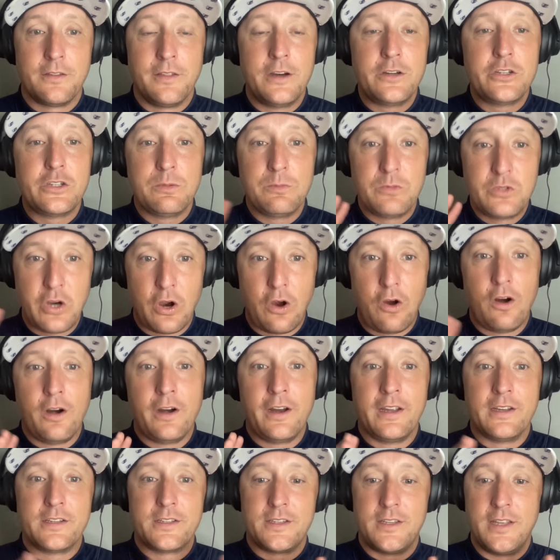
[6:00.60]
There's some
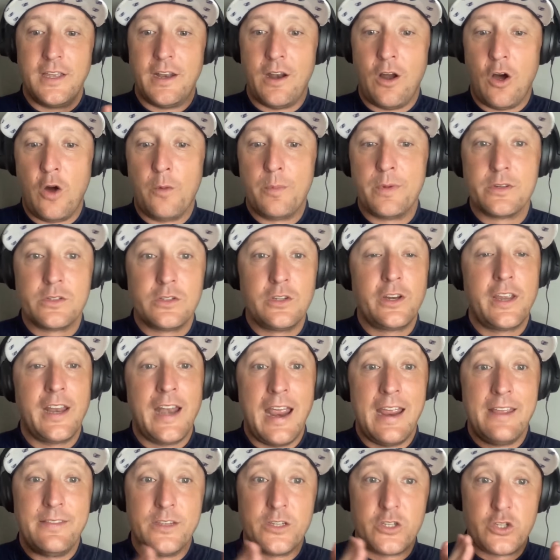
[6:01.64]
targets that Auburn's looking
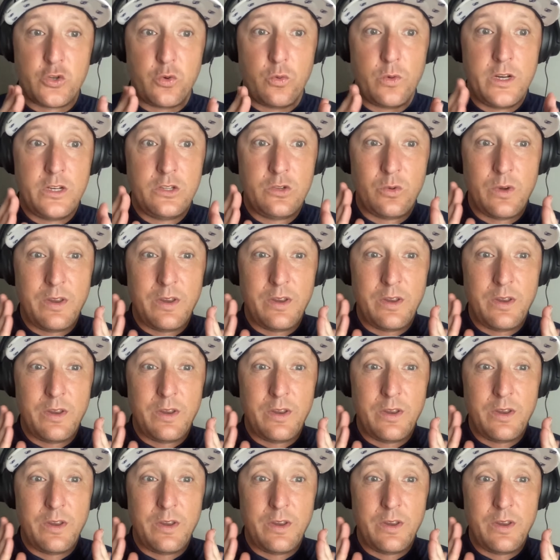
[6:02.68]
at in this
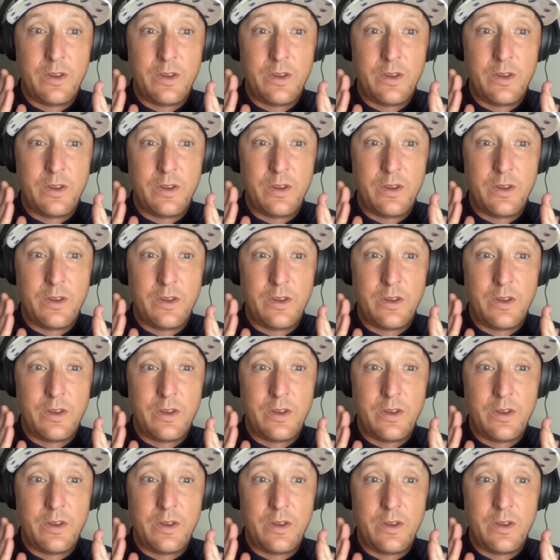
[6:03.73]
2025 class
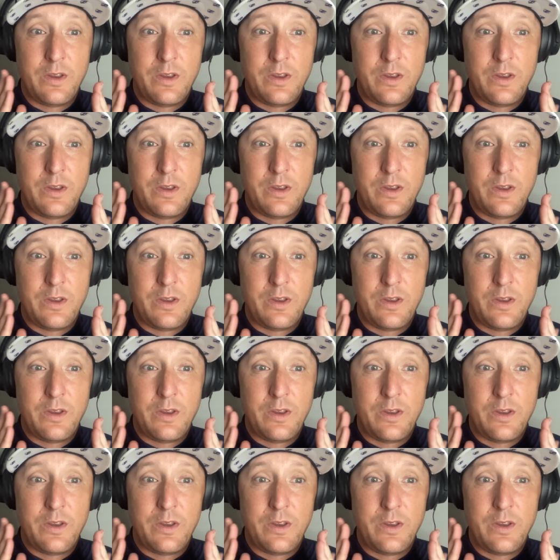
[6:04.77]
that would be ready to
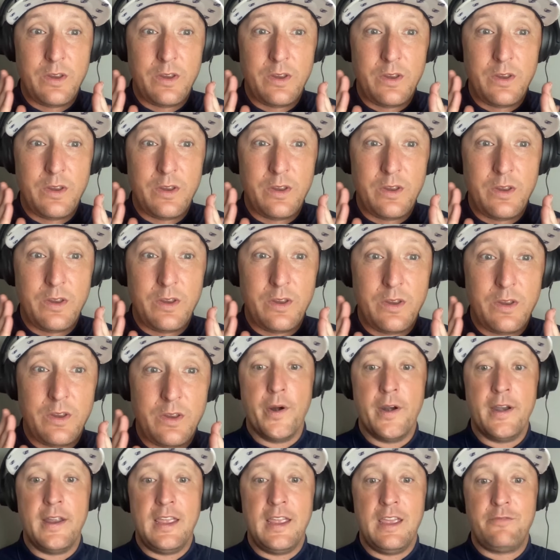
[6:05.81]
jump to
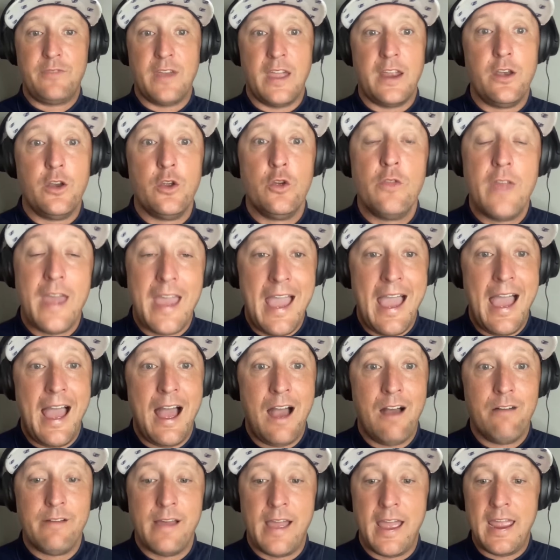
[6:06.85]
Auburn if they knew they
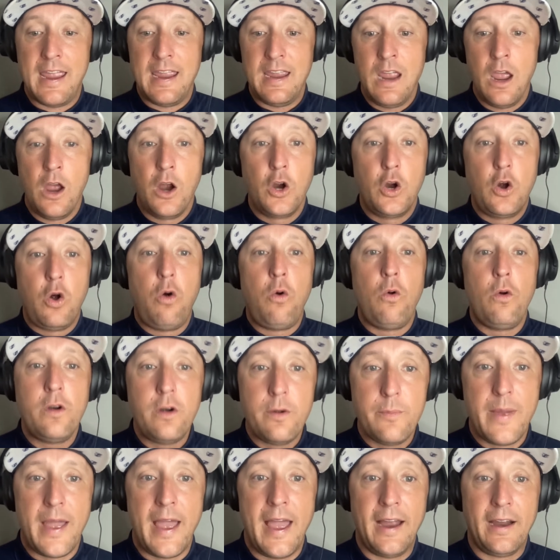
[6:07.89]
have a
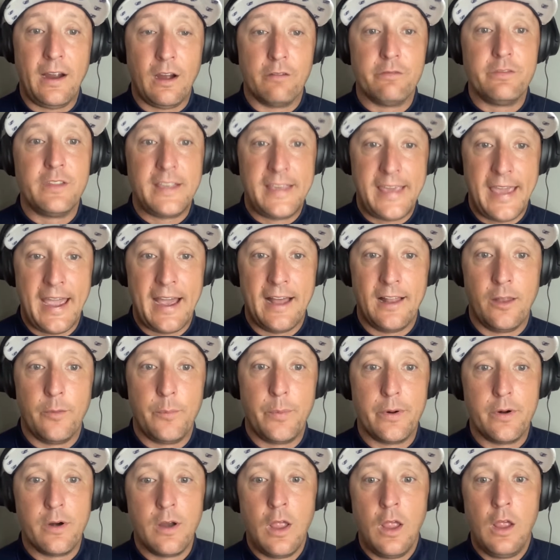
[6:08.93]
quarterback of the
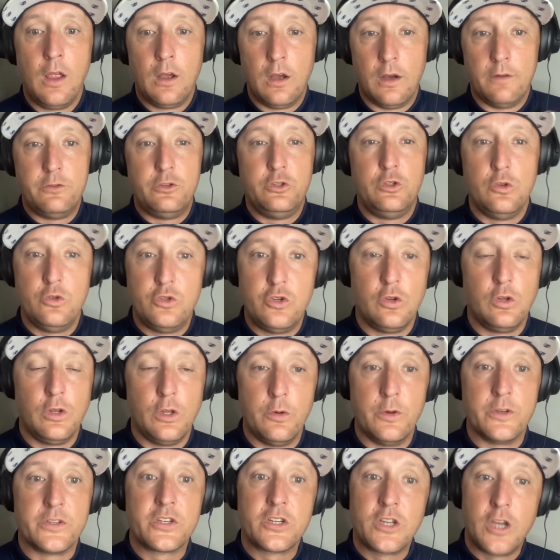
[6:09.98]
caliber of JuJu
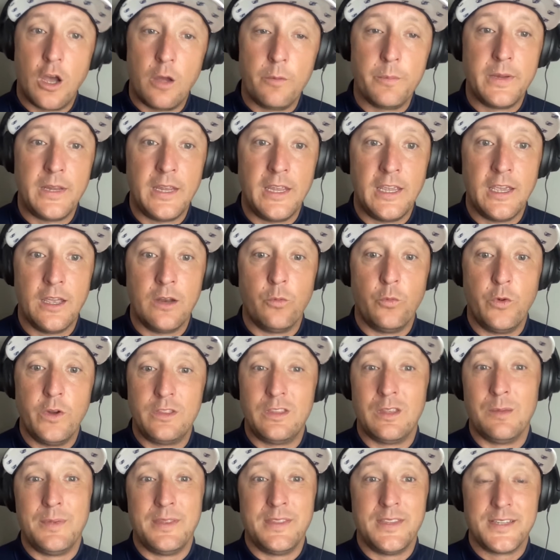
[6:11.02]
Lewis coming in
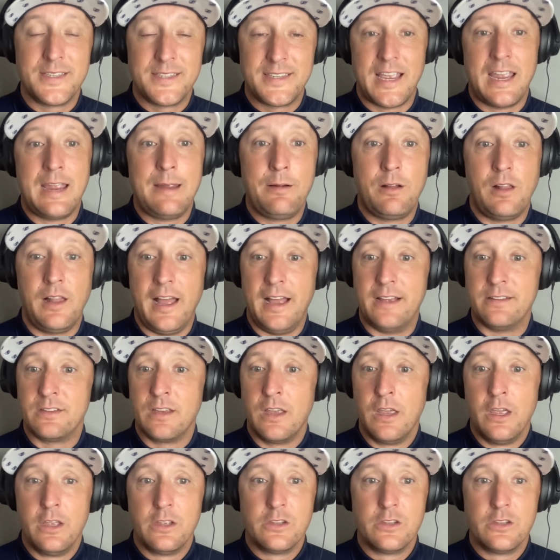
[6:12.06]
with them in the same class.